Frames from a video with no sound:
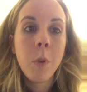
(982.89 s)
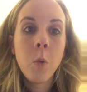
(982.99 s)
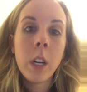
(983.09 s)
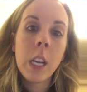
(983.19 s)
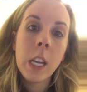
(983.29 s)

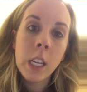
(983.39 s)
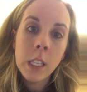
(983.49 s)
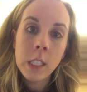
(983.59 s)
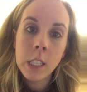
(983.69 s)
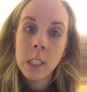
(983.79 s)
But what it
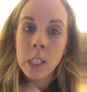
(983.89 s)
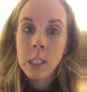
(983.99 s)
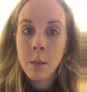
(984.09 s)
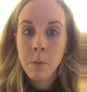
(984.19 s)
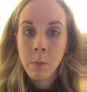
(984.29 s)
is
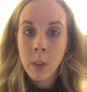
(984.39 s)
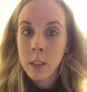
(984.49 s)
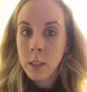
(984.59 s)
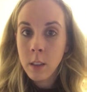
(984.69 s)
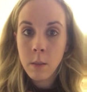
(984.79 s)
it's
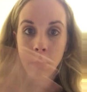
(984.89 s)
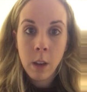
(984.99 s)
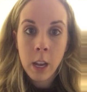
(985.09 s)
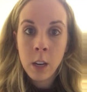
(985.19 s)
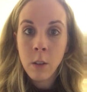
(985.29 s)
a
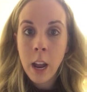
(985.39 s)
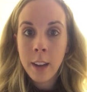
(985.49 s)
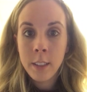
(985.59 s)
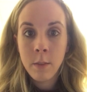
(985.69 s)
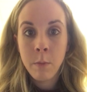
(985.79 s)

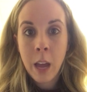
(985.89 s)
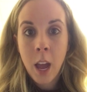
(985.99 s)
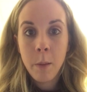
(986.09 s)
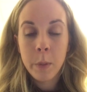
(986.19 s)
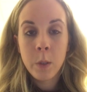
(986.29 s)
interactive
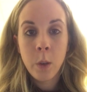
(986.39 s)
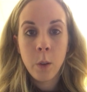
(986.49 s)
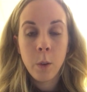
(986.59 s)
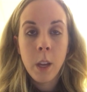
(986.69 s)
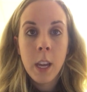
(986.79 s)
map.
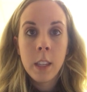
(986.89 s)
So